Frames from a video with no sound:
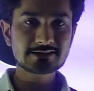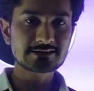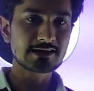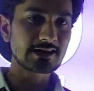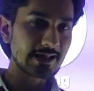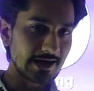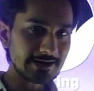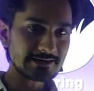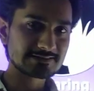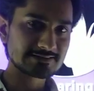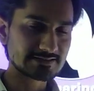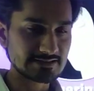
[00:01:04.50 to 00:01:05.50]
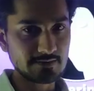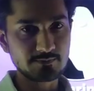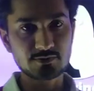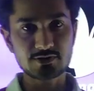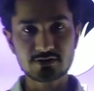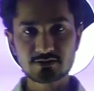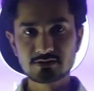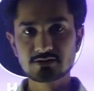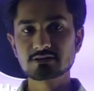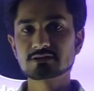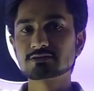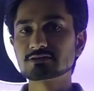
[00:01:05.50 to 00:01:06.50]
the lights chapter.
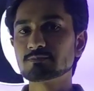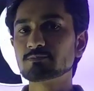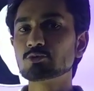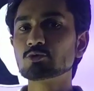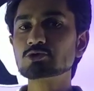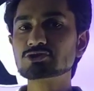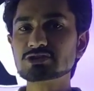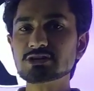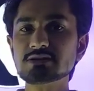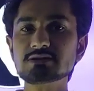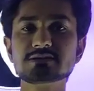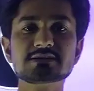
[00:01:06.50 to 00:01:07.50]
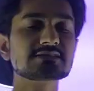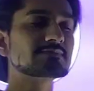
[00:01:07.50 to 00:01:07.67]
The portion is